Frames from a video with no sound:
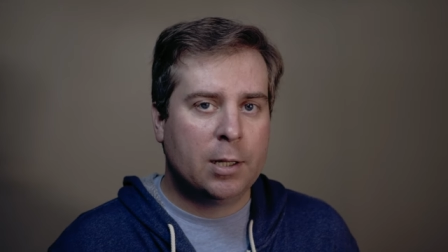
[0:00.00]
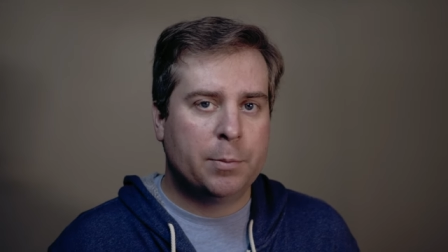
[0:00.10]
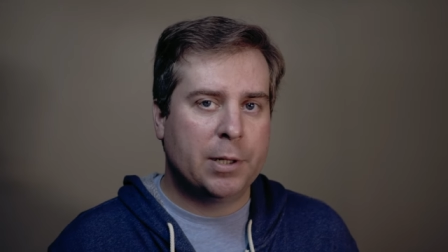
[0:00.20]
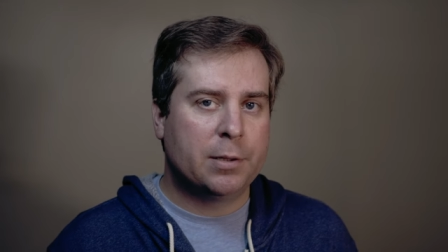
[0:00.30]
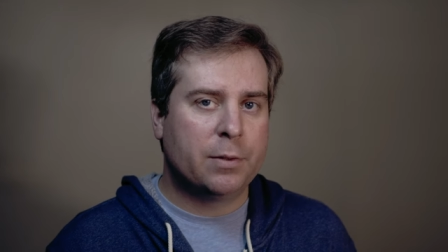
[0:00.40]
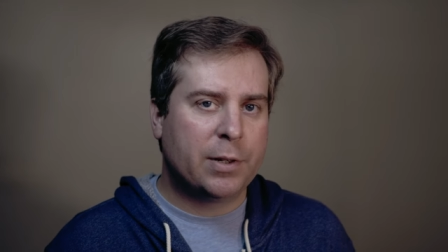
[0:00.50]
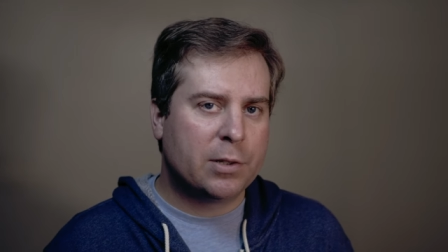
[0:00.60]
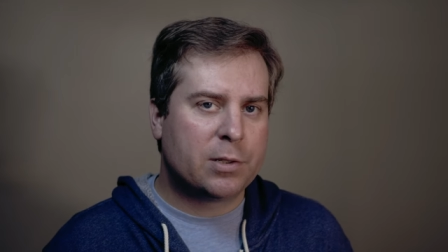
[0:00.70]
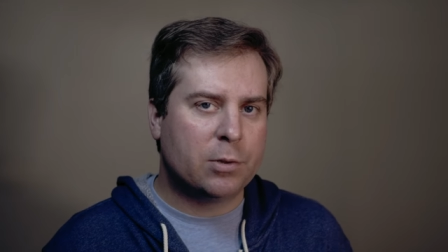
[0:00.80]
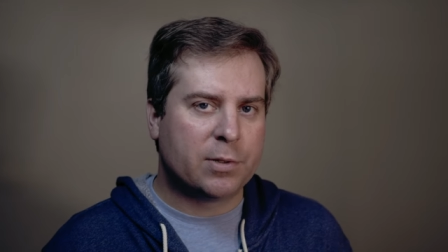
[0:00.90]
but the
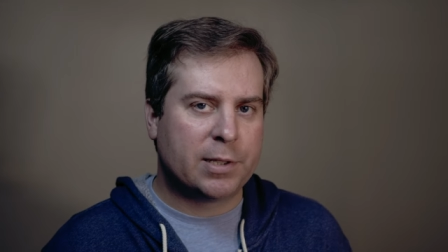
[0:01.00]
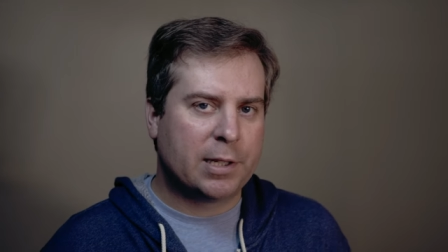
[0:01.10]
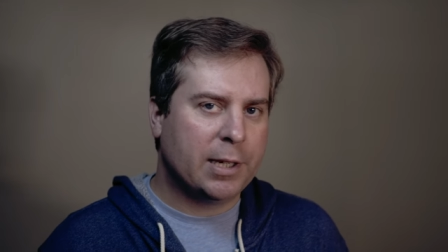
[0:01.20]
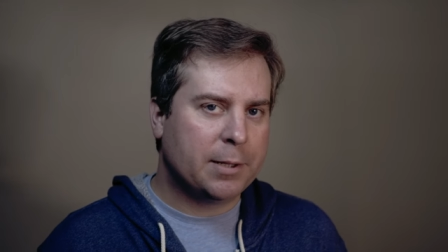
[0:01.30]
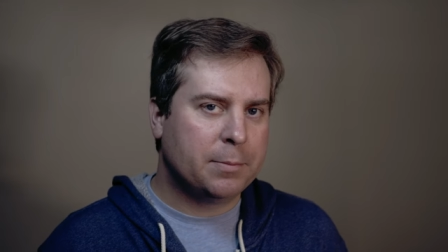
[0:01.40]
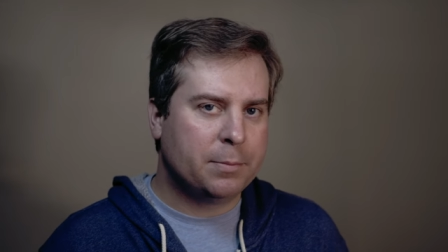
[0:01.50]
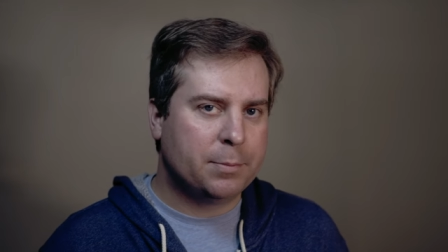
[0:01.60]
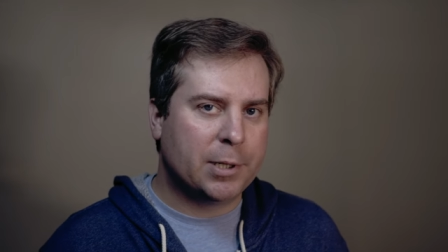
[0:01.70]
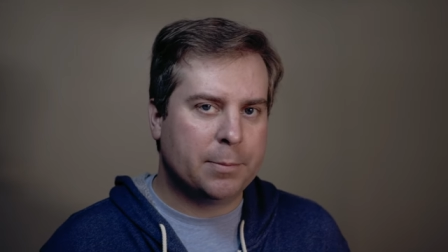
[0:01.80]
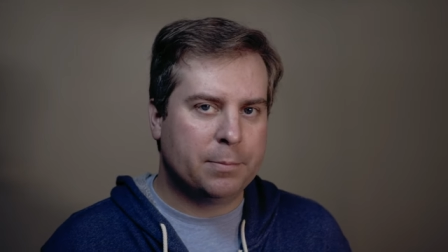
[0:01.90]
videos don't sync yet,
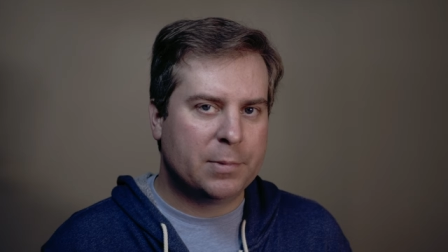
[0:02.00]
but